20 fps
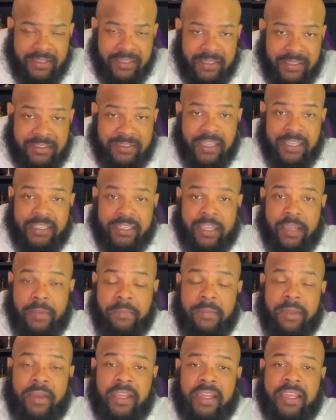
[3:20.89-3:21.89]
and start to
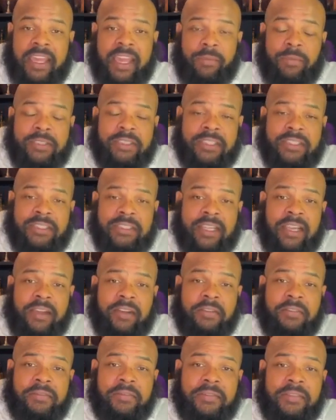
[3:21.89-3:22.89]
communicate with
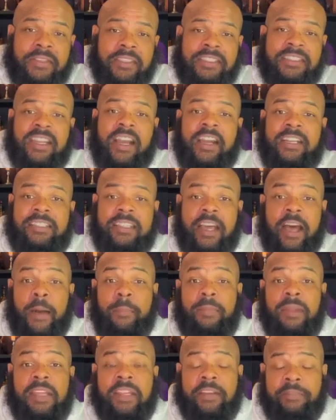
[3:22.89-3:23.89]
yourself to start to
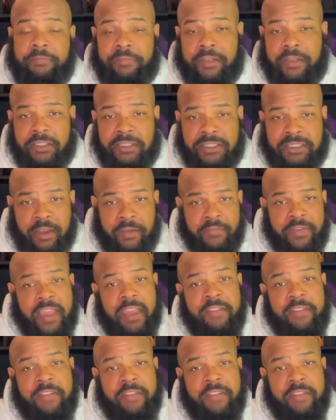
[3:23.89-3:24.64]
uplift yourself,